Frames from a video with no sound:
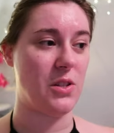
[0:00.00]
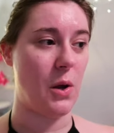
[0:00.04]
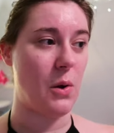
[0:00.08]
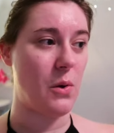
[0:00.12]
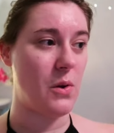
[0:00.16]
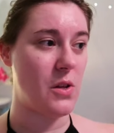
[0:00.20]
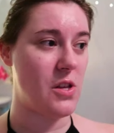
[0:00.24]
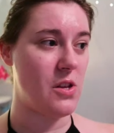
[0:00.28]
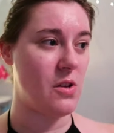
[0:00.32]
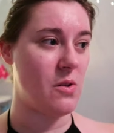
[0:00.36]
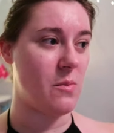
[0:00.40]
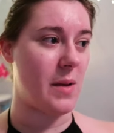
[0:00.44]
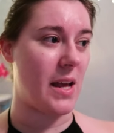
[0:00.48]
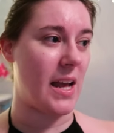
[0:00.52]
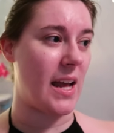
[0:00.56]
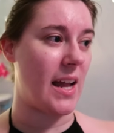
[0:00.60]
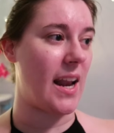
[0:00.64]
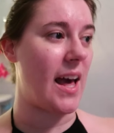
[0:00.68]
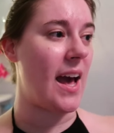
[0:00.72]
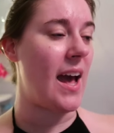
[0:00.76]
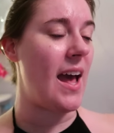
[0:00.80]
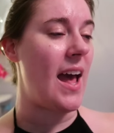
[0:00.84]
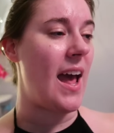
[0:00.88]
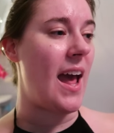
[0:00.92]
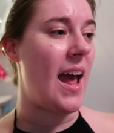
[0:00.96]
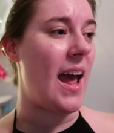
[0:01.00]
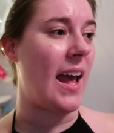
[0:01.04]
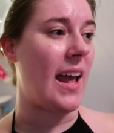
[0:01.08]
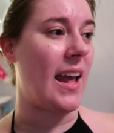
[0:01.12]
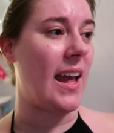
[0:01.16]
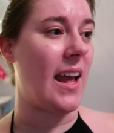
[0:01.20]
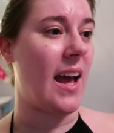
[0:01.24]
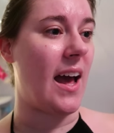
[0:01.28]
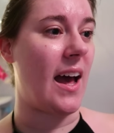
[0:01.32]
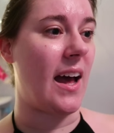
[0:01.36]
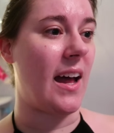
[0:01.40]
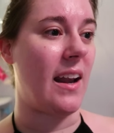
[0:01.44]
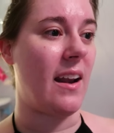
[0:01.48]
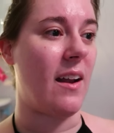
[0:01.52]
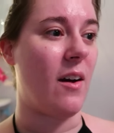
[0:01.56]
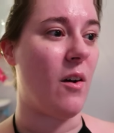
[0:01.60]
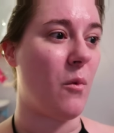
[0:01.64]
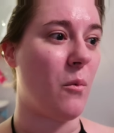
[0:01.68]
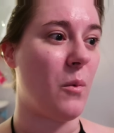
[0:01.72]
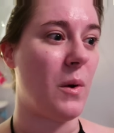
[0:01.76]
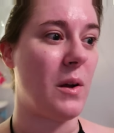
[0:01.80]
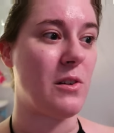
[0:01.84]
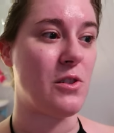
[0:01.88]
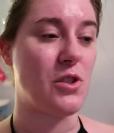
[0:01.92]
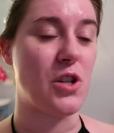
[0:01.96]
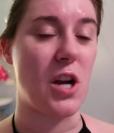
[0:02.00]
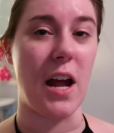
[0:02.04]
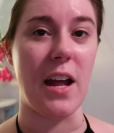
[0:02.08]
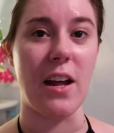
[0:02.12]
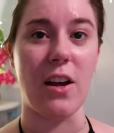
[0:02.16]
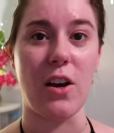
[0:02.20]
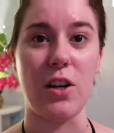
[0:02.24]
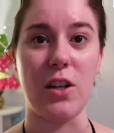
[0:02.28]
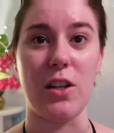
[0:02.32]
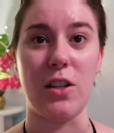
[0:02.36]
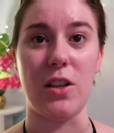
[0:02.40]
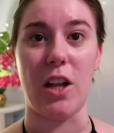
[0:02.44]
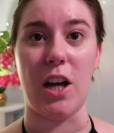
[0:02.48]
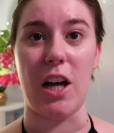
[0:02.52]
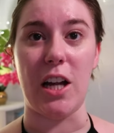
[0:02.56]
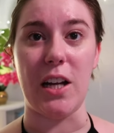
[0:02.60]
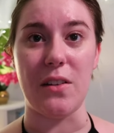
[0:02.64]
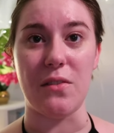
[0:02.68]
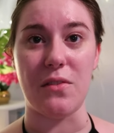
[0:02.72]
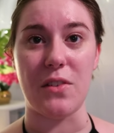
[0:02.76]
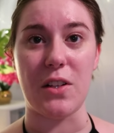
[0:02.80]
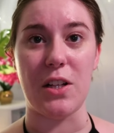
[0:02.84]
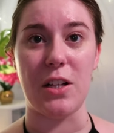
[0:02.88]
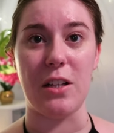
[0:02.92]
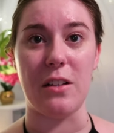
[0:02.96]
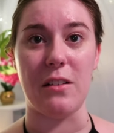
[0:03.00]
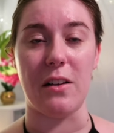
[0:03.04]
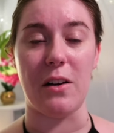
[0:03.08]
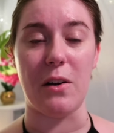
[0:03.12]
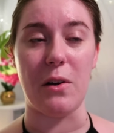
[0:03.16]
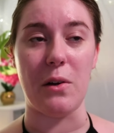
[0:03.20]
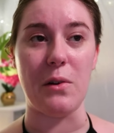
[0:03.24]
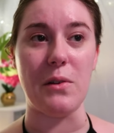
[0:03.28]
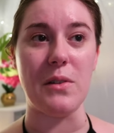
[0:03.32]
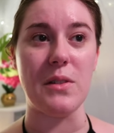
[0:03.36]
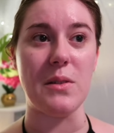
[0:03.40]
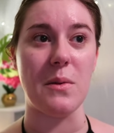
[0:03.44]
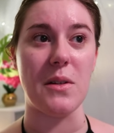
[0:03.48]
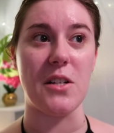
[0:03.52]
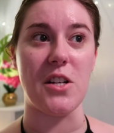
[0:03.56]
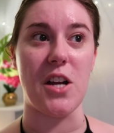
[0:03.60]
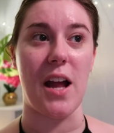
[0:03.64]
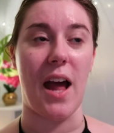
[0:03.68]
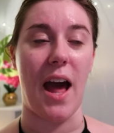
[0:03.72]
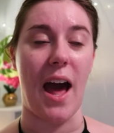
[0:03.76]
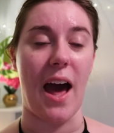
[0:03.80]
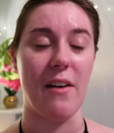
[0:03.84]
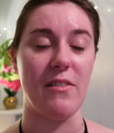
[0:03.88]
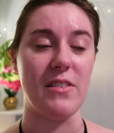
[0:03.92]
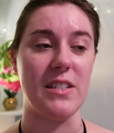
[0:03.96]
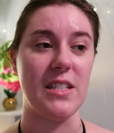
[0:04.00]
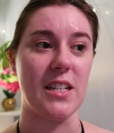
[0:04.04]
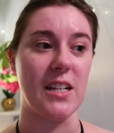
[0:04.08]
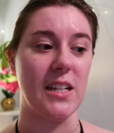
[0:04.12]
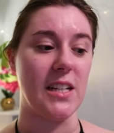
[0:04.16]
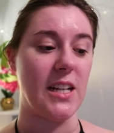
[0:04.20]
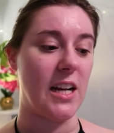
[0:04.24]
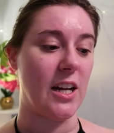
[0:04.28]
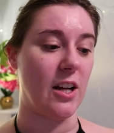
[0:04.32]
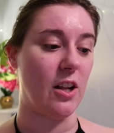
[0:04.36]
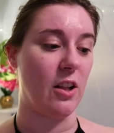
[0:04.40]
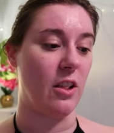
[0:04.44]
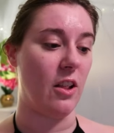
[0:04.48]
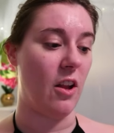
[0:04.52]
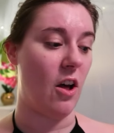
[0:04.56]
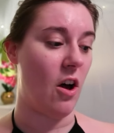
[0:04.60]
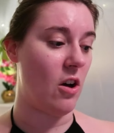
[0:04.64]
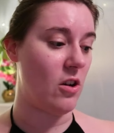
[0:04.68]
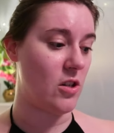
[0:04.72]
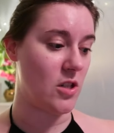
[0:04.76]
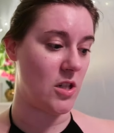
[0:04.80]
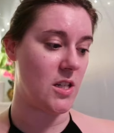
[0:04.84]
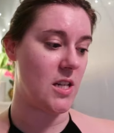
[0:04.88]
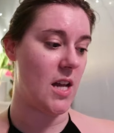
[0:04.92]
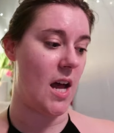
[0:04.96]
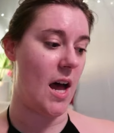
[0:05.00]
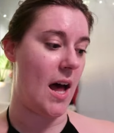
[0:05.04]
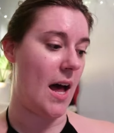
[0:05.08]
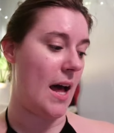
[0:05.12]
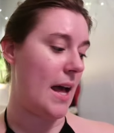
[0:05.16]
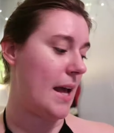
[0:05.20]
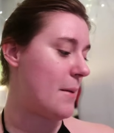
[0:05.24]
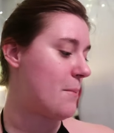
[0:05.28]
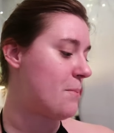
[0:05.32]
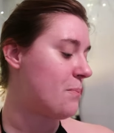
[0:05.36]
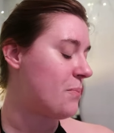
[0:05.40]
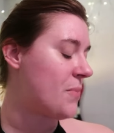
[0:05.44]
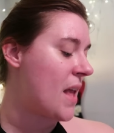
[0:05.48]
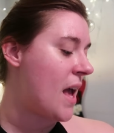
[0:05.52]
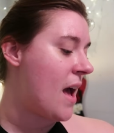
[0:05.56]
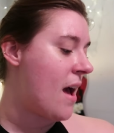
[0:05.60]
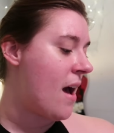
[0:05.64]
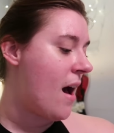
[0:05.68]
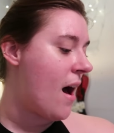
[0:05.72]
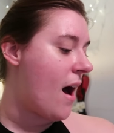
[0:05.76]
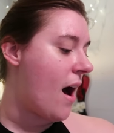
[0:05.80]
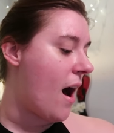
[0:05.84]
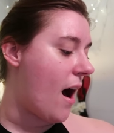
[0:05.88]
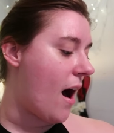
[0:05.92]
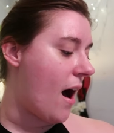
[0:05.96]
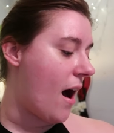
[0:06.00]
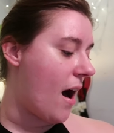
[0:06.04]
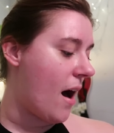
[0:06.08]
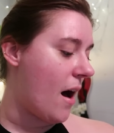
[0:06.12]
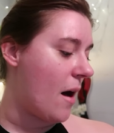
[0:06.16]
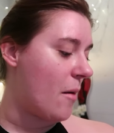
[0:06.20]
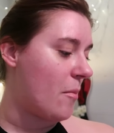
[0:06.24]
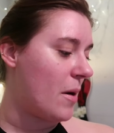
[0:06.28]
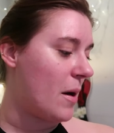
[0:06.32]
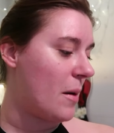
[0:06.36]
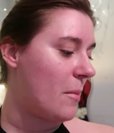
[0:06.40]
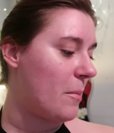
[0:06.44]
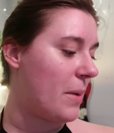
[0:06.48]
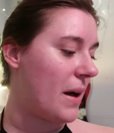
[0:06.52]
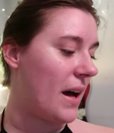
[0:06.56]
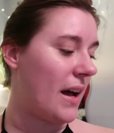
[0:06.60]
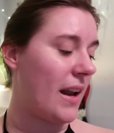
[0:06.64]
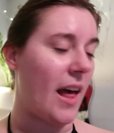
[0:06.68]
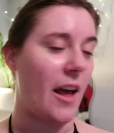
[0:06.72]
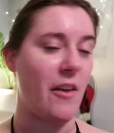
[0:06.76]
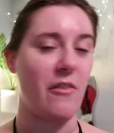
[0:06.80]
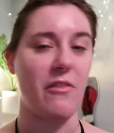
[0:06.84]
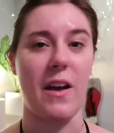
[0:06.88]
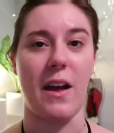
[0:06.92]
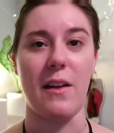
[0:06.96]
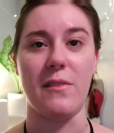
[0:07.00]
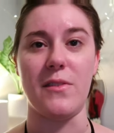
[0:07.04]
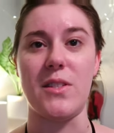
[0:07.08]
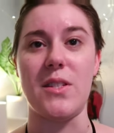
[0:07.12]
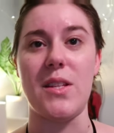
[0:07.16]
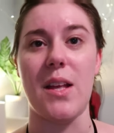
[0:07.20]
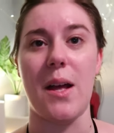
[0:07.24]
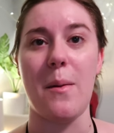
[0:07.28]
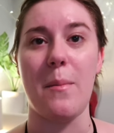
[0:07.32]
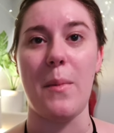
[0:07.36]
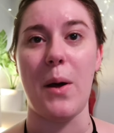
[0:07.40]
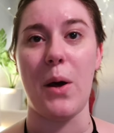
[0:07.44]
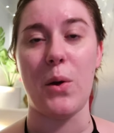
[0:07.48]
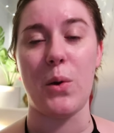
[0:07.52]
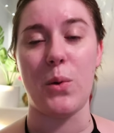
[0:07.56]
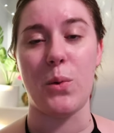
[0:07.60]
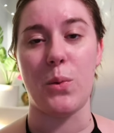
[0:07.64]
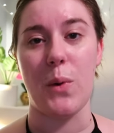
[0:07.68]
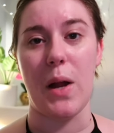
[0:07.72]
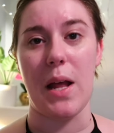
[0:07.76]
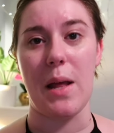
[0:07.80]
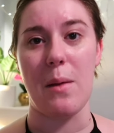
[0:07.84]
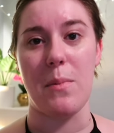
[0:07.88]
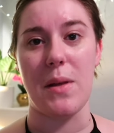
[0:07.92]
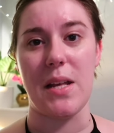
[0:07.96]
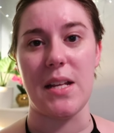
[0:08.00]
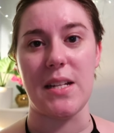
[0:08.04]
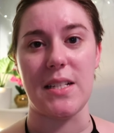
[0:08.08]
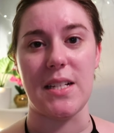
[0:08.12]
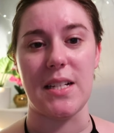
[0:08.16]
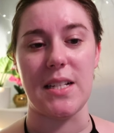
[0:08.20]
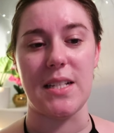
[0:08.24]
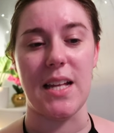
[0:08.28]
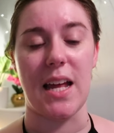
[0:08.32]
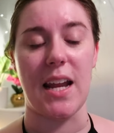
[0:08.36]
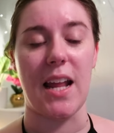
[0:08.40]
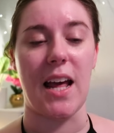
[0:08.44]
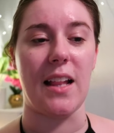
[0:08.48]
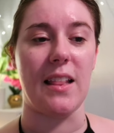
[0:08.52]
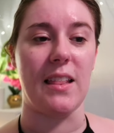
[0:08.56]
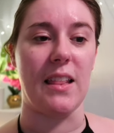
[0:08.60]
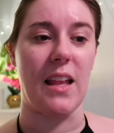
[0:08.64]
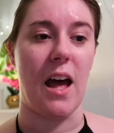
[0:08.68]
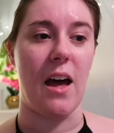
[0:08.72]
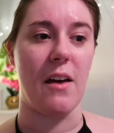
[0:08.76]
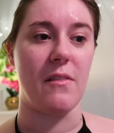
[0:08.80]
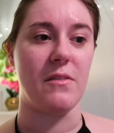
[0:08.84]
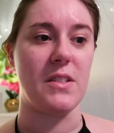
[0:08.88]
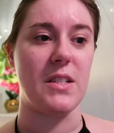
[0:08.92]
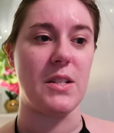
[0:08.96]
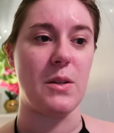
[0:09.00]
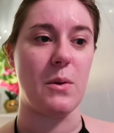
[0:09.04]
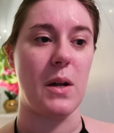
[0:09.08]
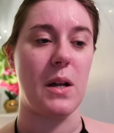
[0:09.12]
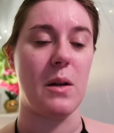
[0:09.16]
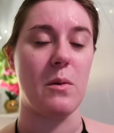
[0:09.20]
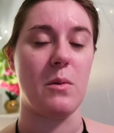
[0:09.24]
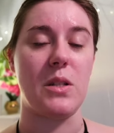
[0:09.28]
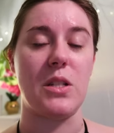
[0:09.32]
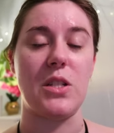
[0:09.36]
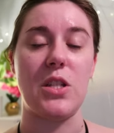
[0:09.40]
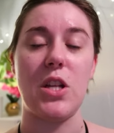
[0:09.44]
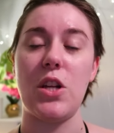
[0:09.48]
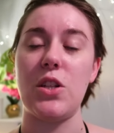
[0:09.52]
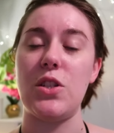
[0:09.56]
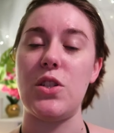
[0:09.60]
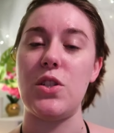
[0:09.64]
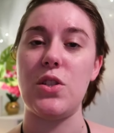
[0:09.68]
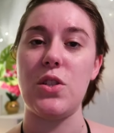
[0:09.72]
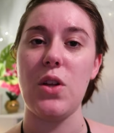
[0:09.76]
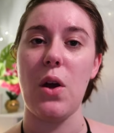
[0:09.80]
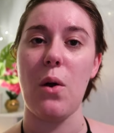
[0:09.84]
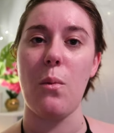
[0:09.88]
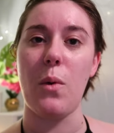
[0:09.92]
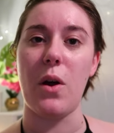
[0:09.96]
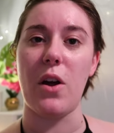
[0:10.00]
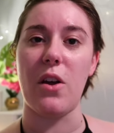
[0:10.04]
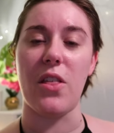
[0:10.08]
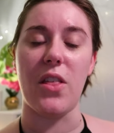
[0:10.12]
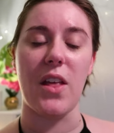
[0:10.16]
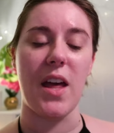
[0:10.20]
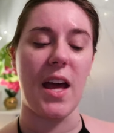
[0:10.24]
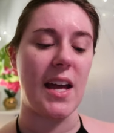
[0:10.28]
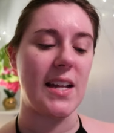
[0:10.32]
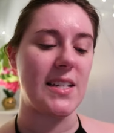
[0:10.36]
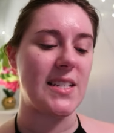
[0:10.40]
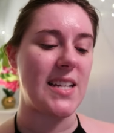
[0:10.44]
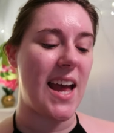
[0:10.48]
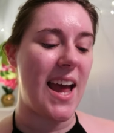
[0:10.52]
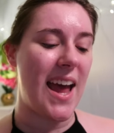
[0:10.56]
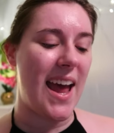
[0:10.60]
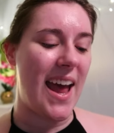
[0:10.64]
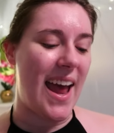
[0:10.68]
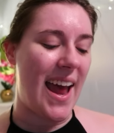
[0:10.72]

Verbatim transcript: so humid, and we were trying on a lot of clothes, which I haven't done in a long time, but I found some great pieces that I love, so it was so worth it.